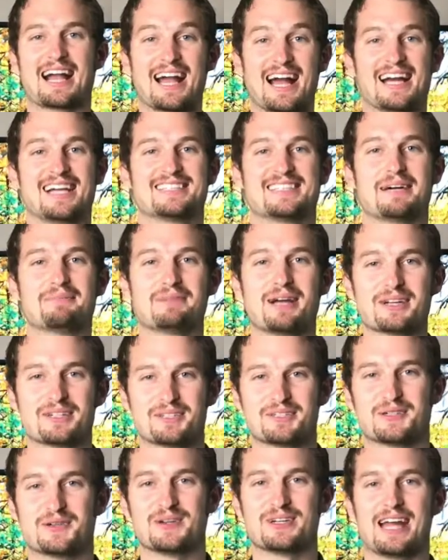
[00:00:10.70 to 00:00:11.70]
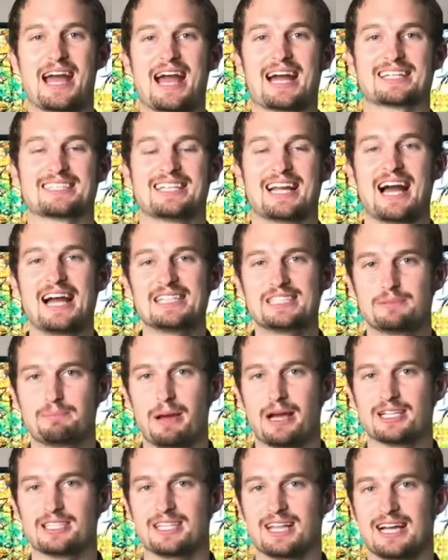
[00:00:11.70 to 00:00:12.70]
guys, I'm Dr. Jordan Axe, and I
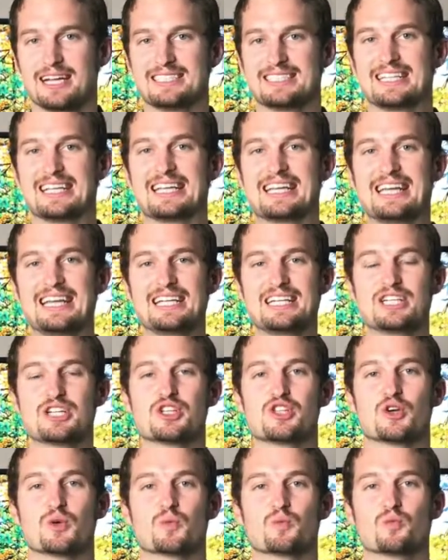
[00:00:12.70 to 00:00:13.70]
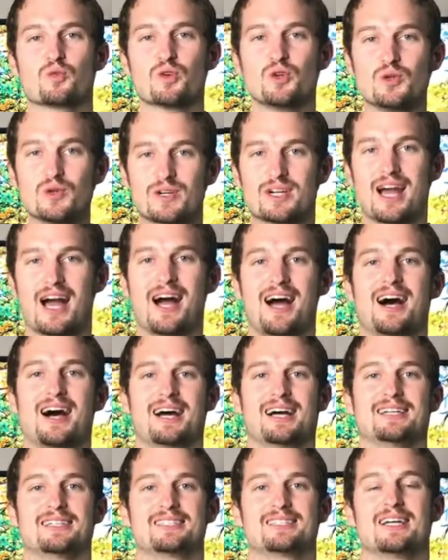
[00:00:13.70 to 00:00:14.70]
specialize in getting to the root
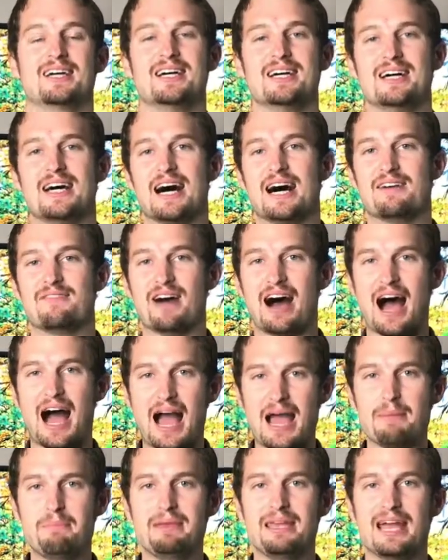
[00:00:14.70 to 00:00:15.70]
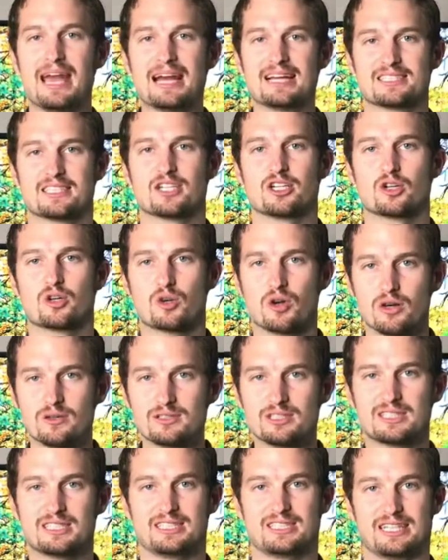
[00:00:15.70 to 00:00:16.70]
cause of IBS and
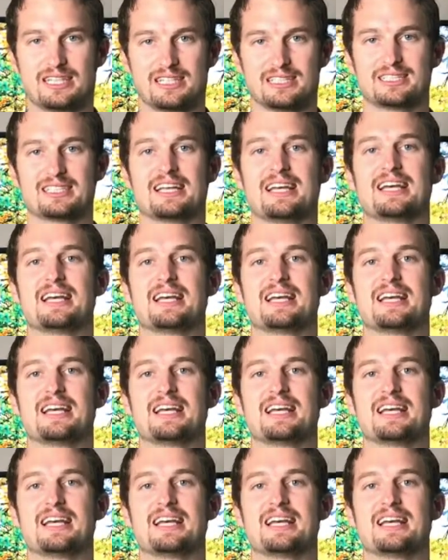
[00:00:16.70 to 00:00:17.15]
Crohn's disease,